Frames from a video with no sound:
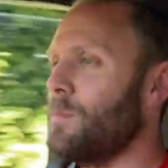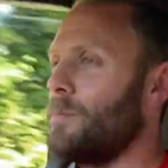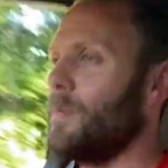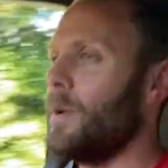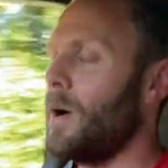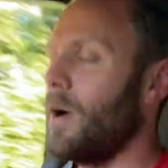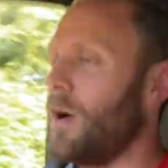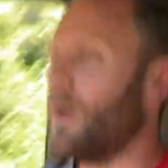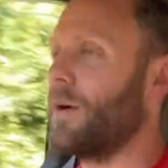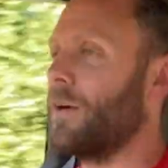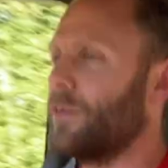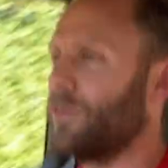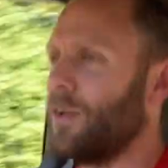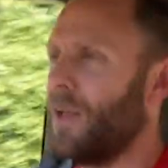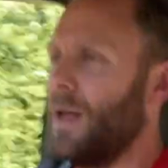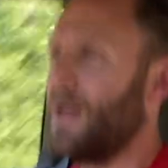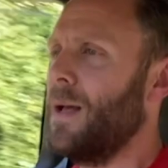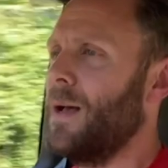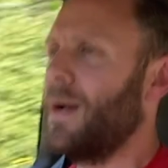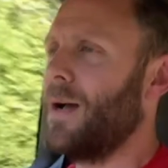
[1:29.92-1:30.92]
parts,
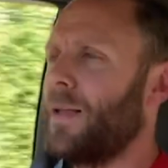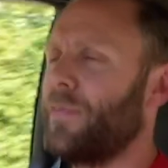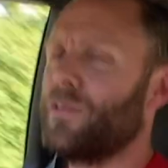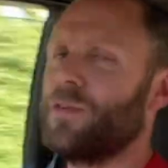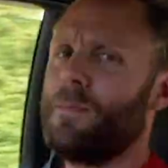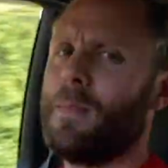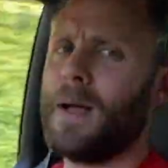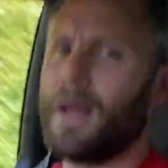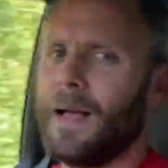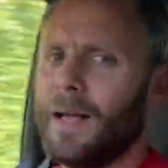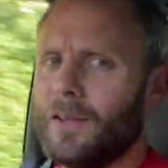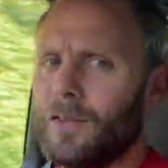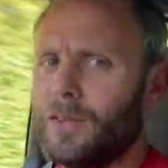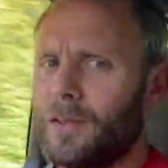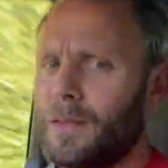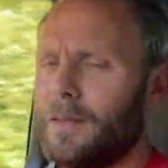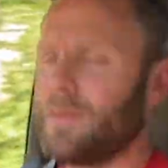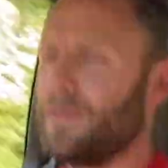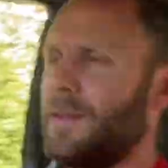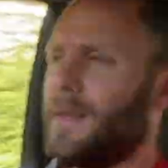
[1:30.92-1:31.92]
have them
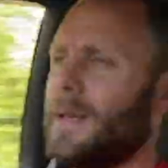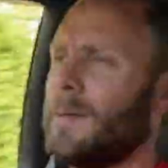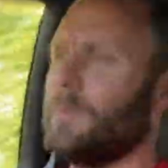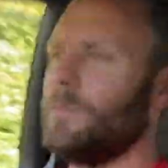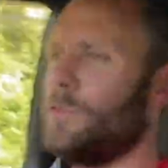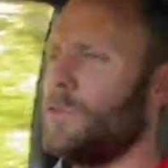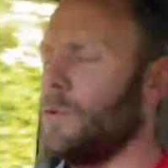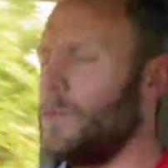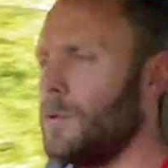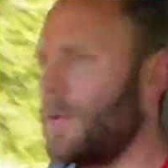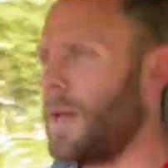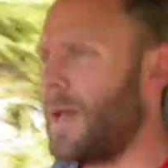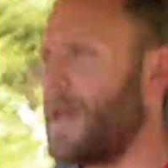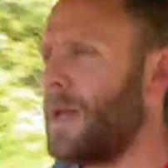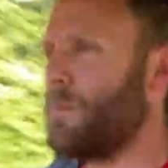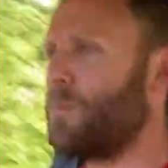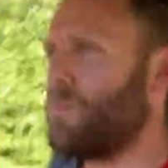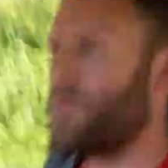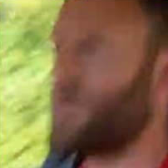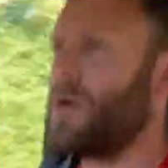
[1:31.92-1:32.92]
acid dipped,
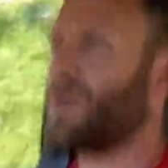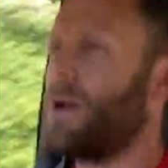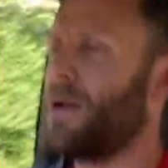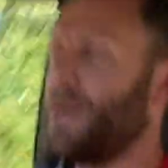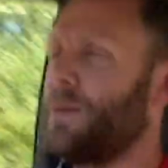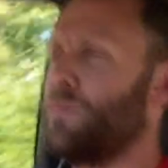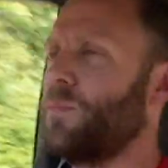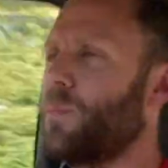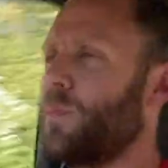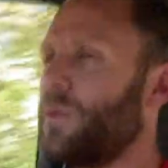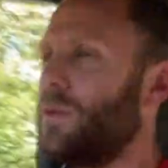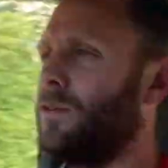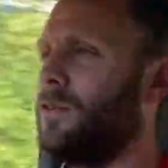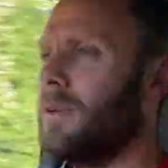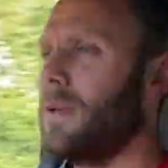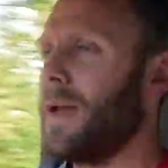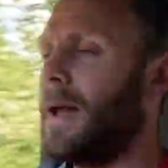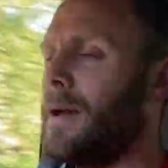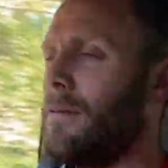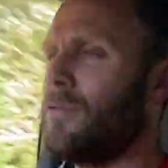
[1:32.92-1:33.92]
2K primed, put
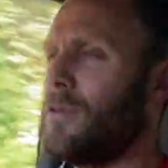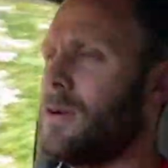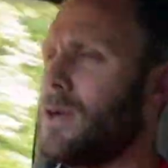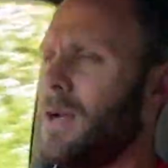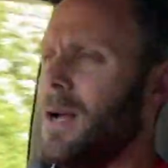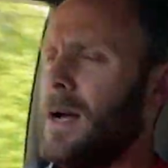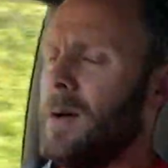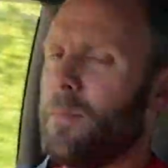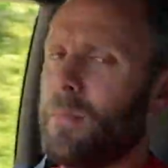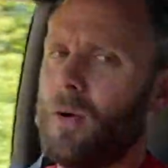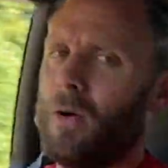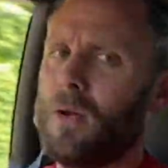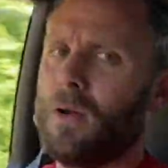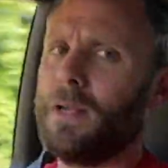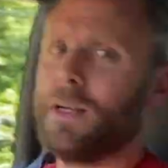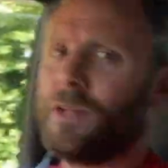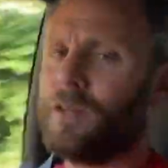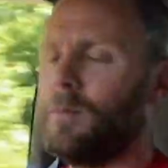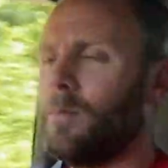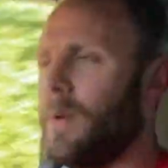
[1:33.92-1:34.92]
together,
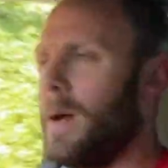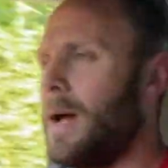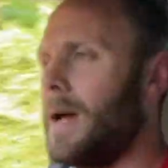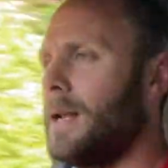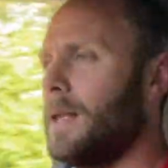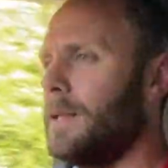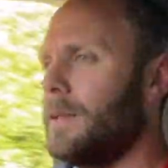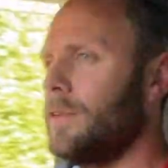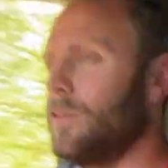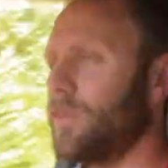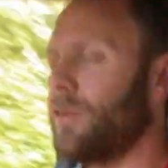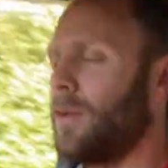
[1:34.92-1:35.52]
polished, balanced,